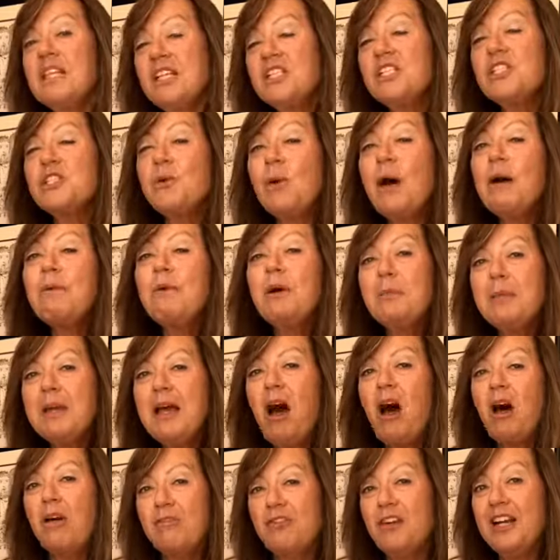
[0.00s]
So I will be
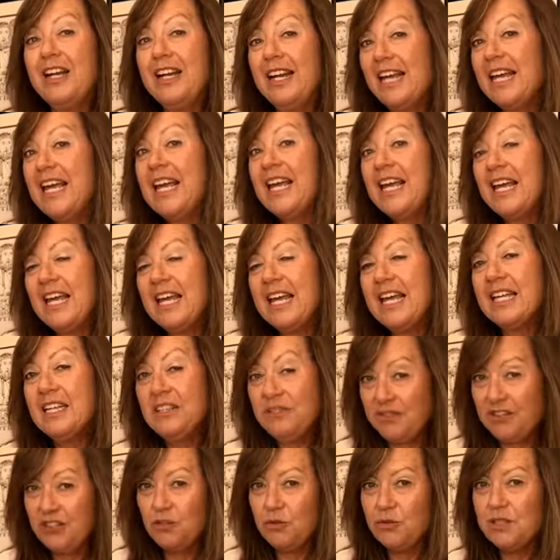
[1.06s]
offering
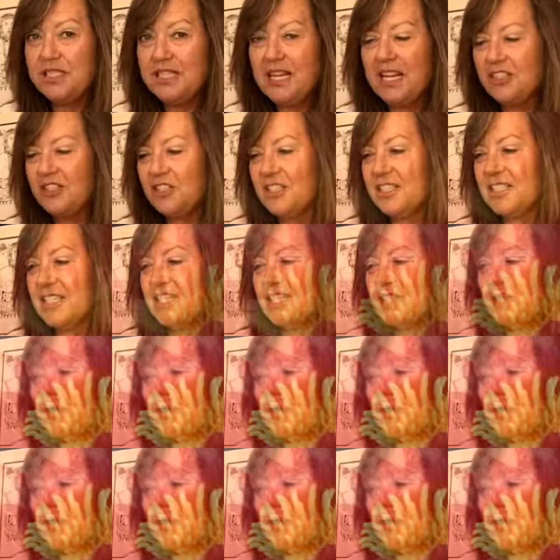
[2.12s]
individual sessions as